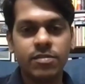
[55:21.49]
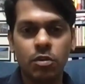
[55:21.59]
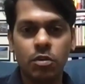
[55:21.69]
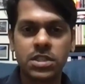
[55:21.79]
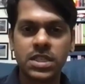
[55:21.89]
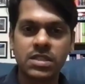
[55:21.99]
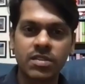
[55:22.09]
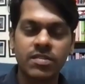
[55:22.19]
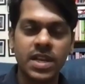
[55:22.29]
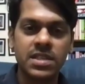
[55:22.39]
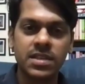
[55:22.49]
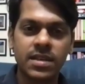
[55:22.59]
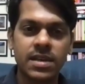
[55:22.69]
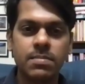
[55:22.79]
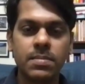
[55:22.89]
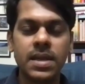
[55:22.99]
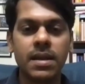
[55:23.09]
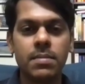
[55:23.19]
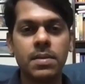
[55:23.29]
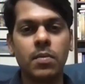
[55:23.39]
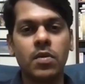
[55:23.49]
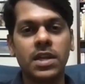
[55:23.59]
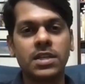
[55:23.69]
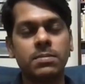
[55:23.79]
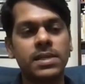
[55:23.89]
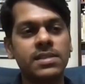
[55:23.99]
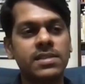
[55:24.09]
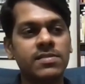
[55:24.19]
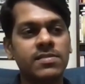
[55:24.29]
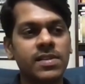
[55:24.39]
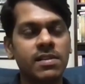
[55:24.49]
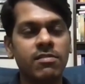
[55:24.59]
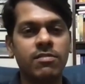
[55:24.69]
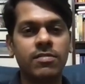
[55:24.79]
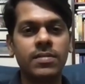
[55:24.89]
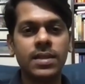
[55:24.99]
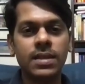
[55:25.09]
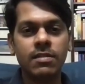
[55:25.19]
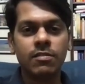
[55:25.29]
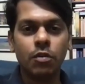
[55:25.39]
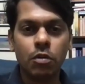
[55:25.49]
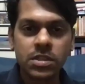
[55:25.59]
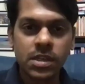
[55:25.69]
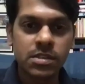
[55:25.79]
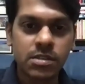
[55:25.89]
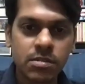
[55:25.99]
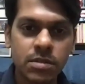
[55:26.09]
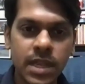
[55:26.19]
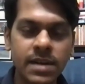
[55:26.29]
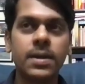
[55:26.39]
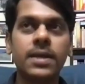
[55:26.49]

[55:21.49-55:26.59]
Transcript: forces of nature, it becoming more expensive will force us to do that.